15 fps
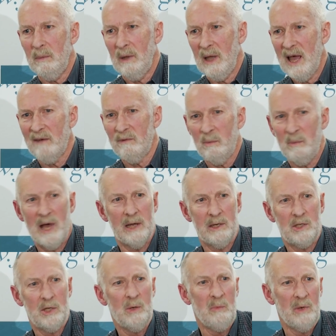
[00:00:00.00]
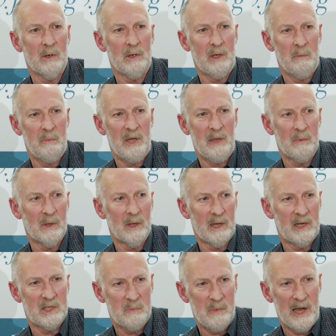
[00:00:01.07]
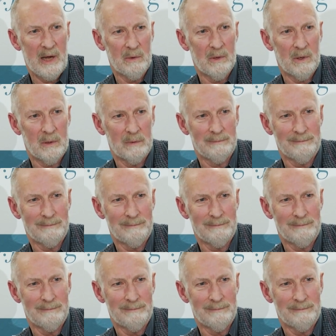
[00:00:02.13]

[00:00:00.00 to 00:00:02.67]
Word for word: have about 2 million people on its payroll